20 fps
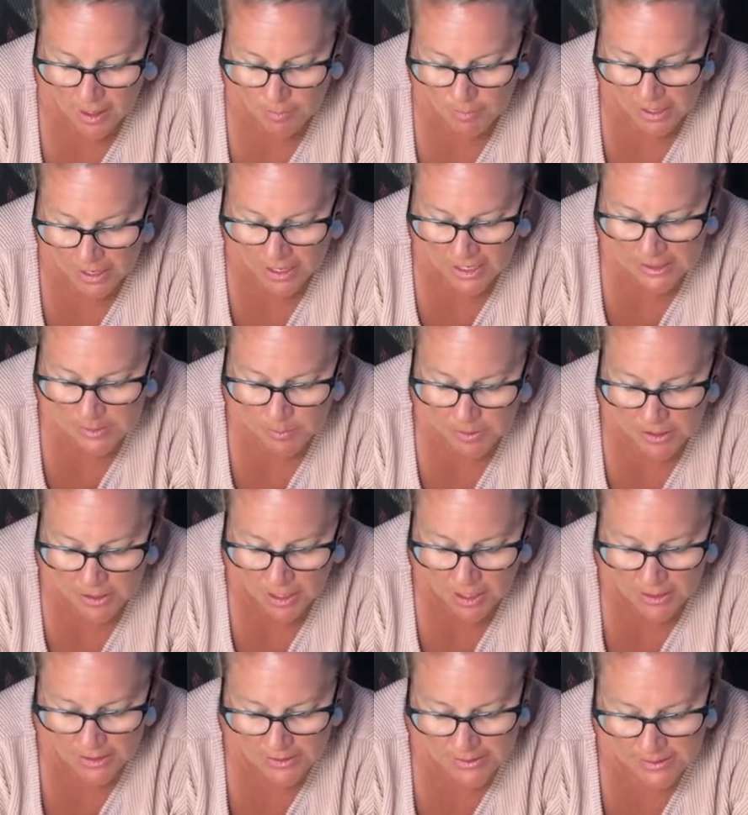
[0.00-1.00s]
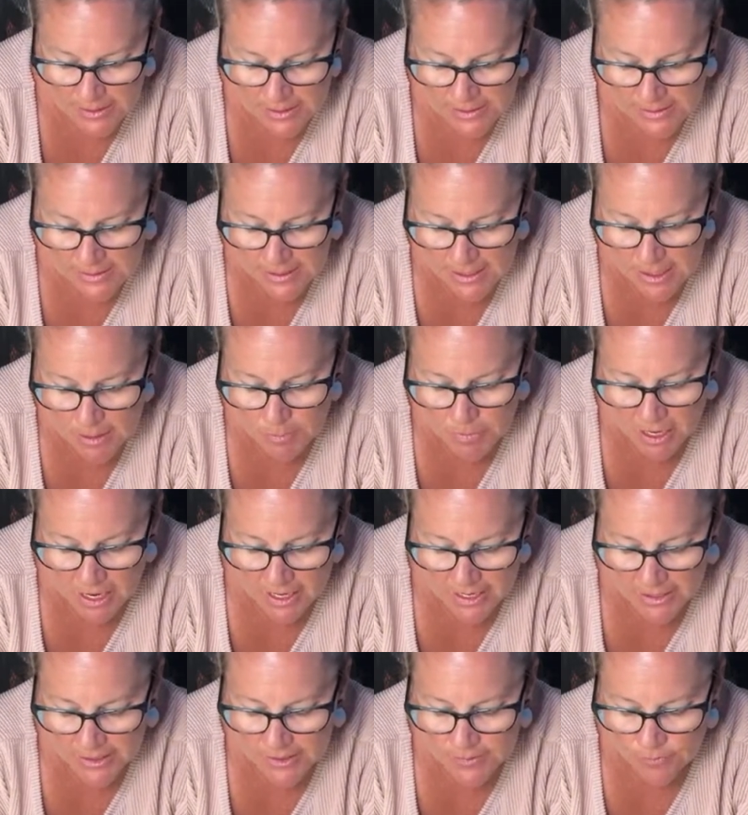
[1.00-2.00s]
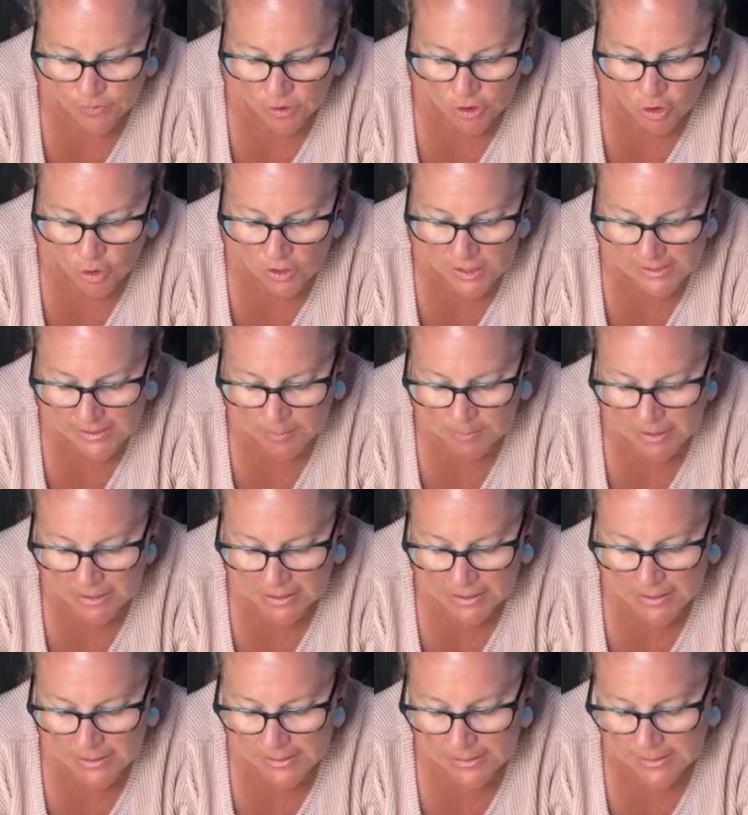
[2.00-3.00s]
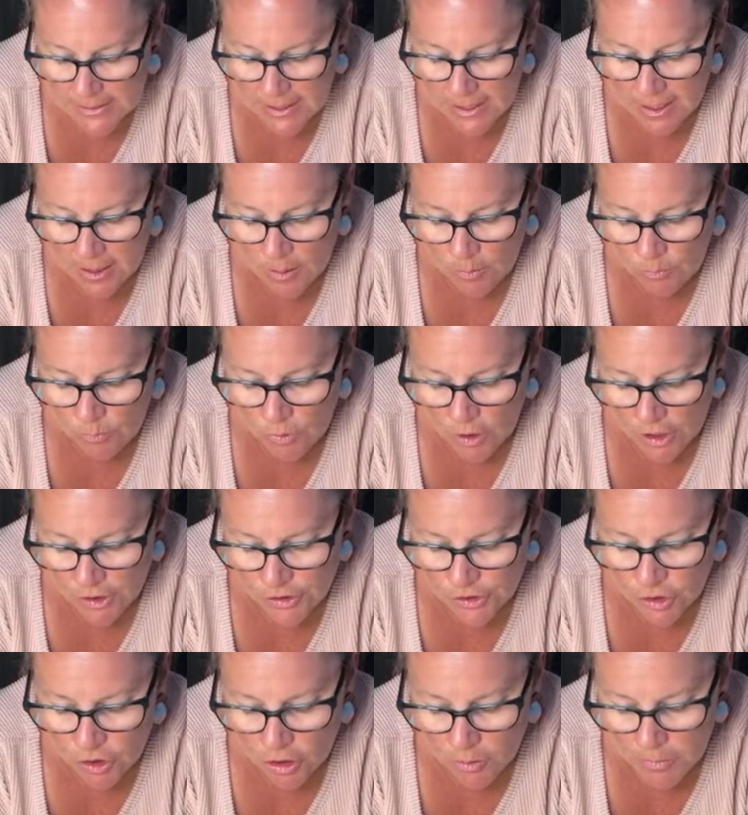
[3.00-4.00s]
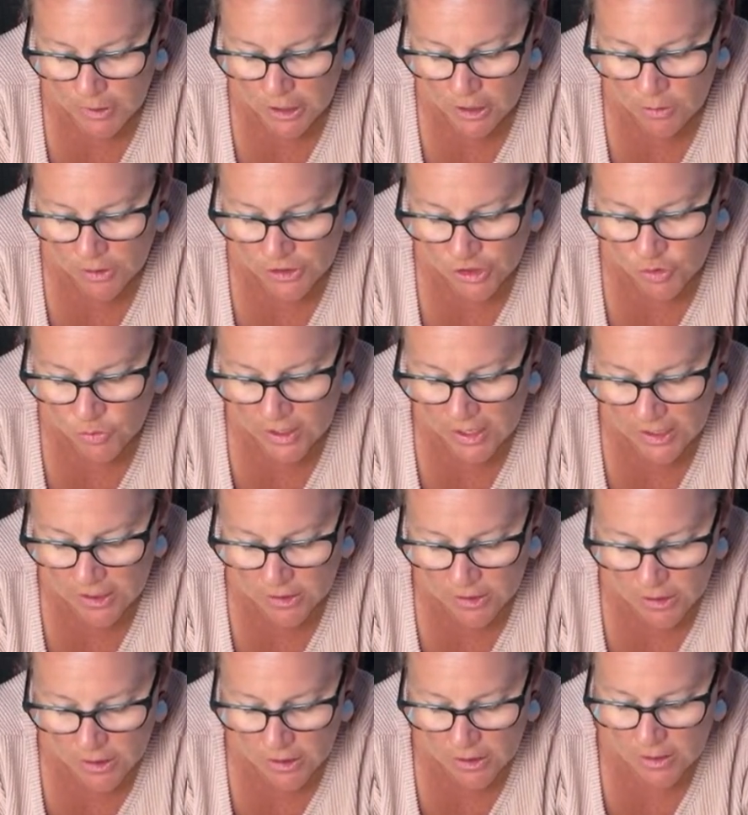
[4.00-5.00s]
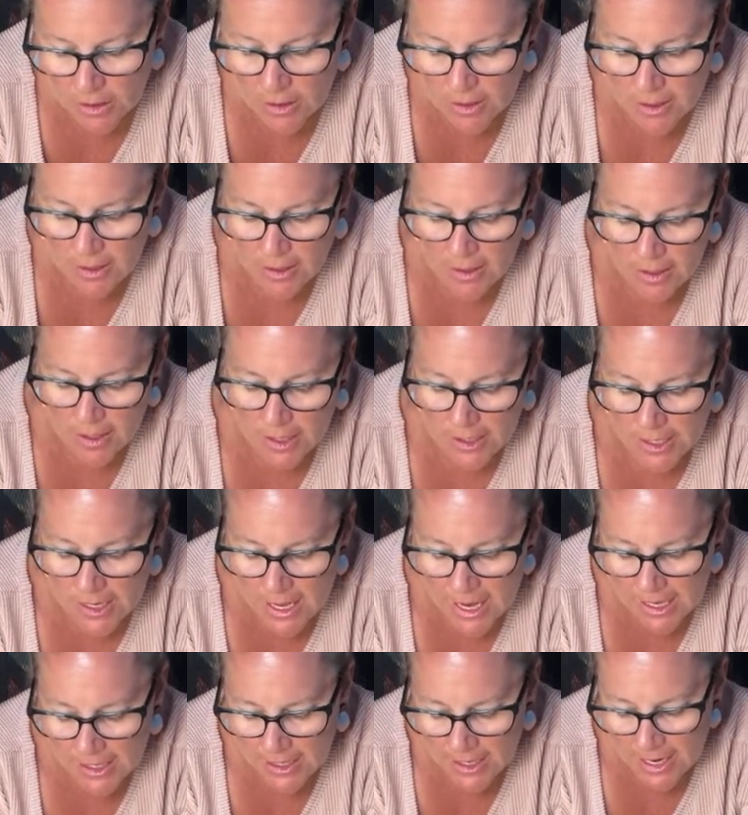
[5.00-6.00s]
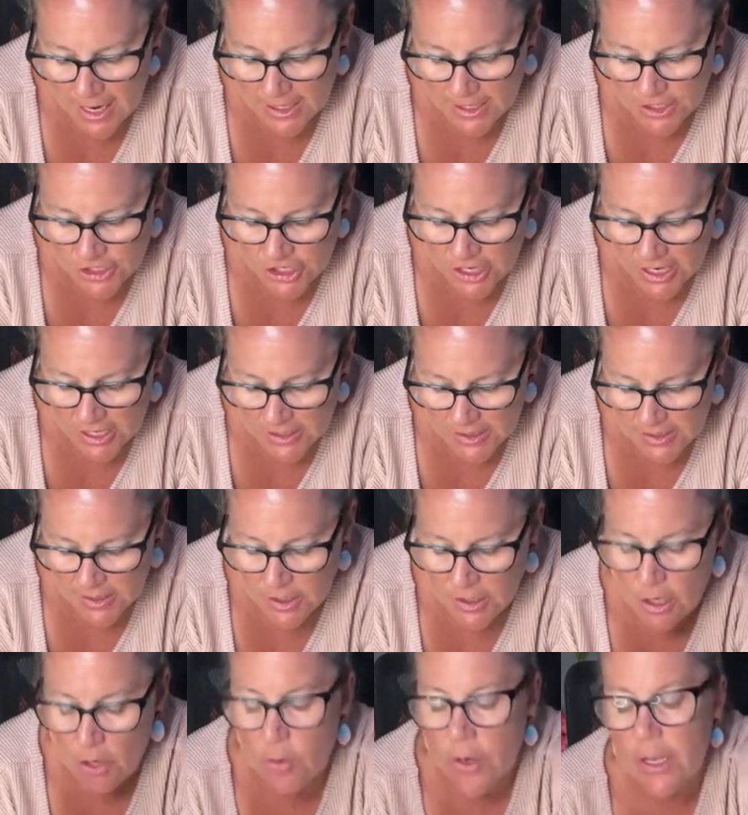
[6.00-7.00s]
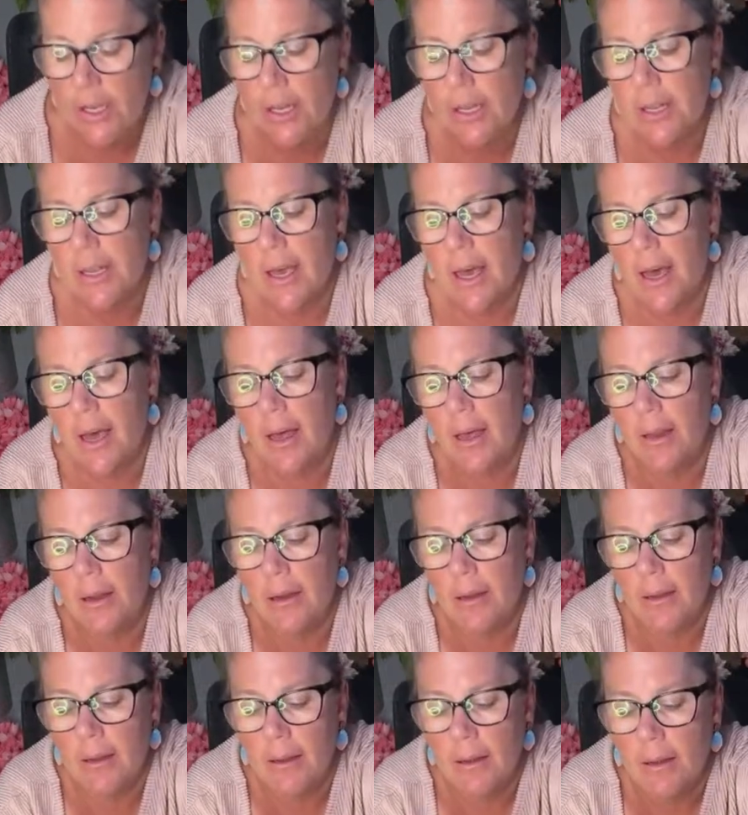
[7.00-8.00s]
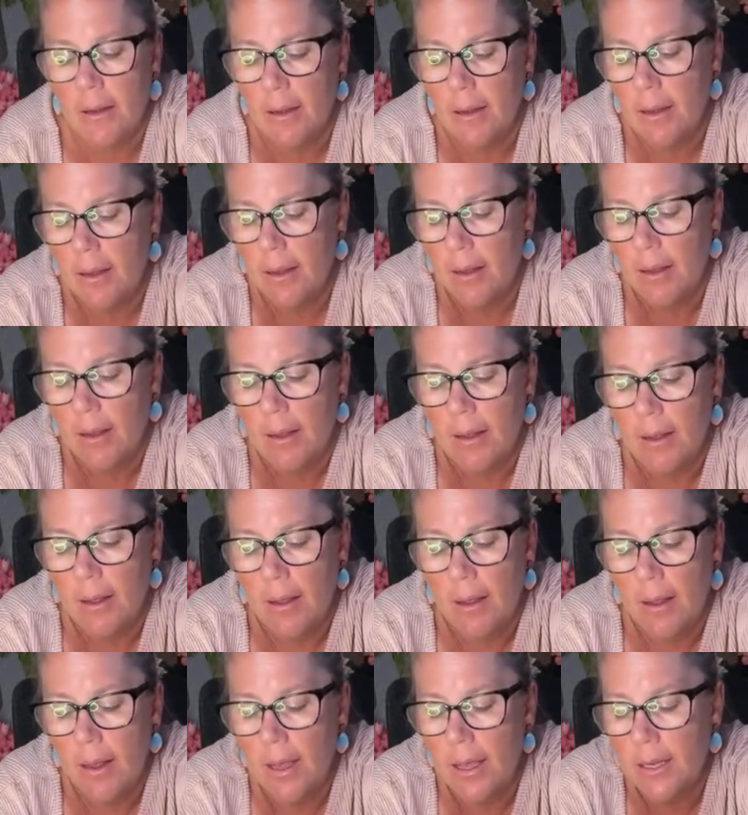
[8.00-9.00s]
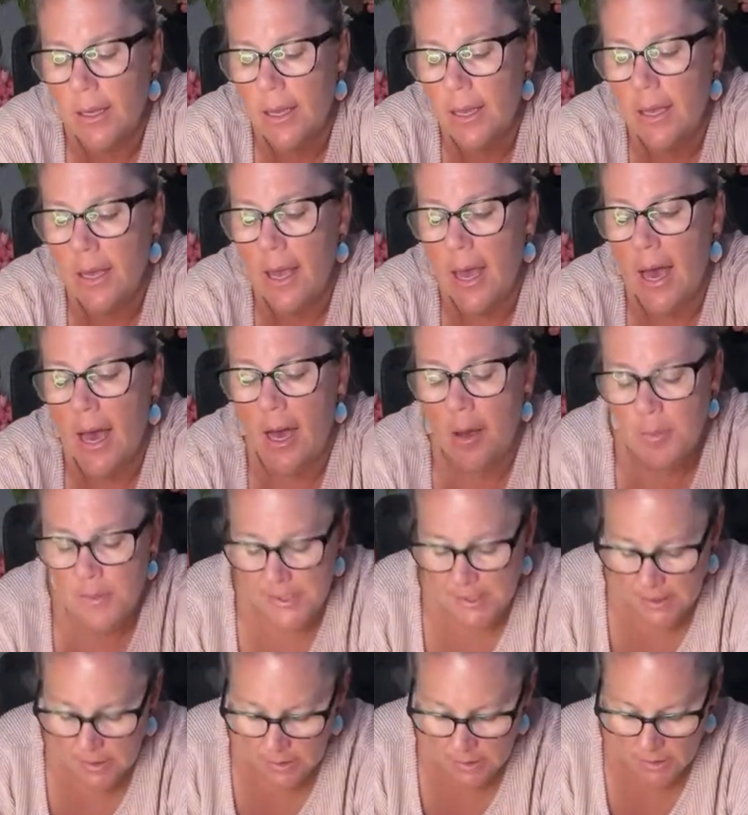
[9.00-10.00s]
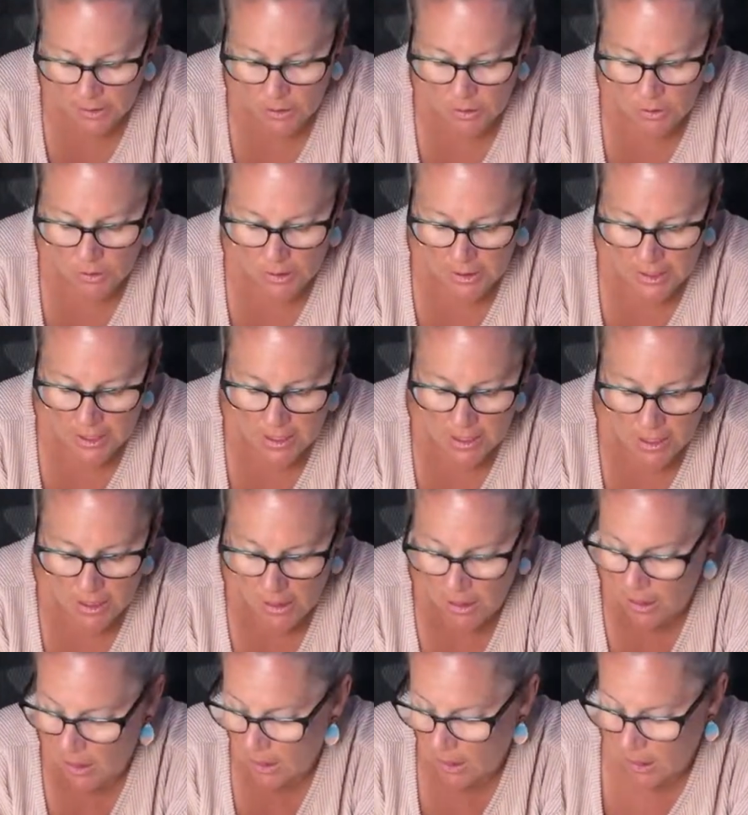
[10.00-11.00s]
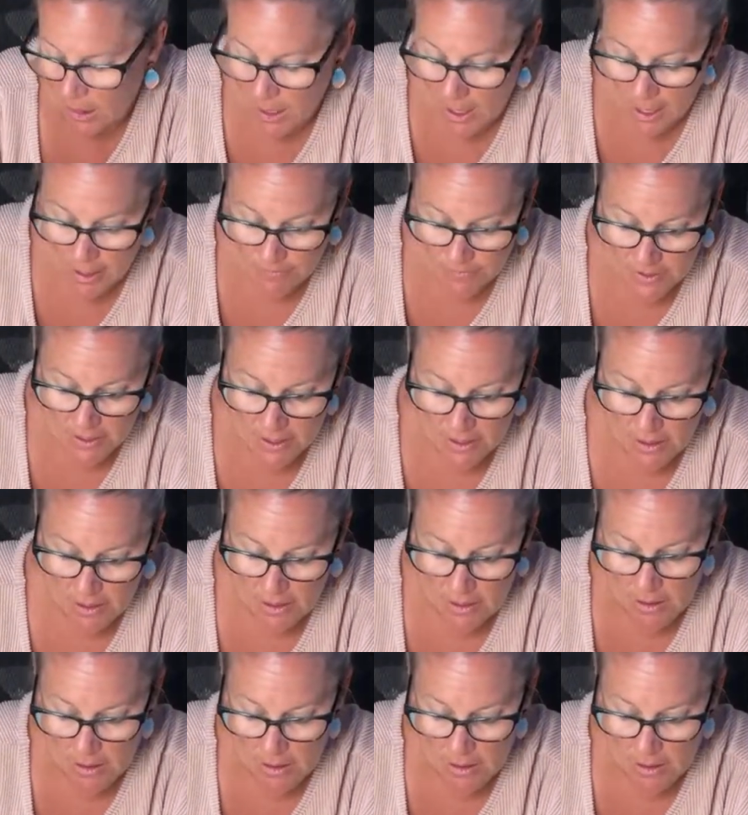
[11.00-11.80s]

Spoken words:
husband got us these e-bikes for Christmas, and a trailer, and he hadn't had a chance to go in it yet. And he absolutely loved it.